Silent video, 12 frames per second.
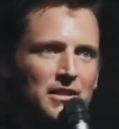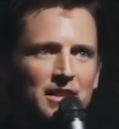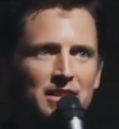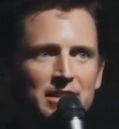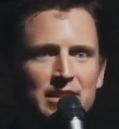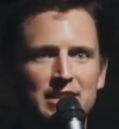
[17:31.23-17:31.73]

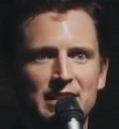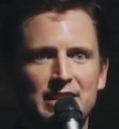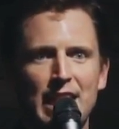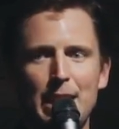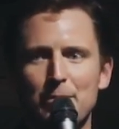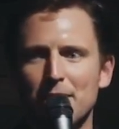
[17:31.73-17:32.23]
It's just this
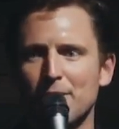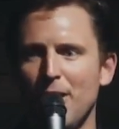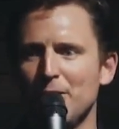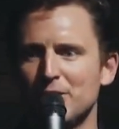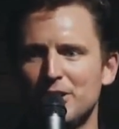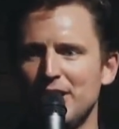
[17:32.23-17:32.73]
Game of
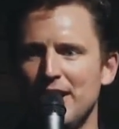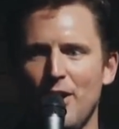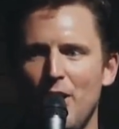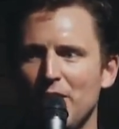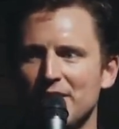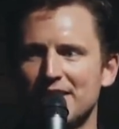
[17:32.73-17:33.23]
Thrones shit
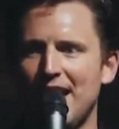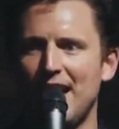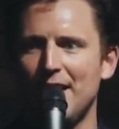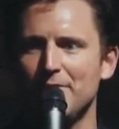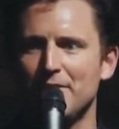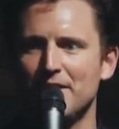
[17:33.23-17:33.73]
all the time.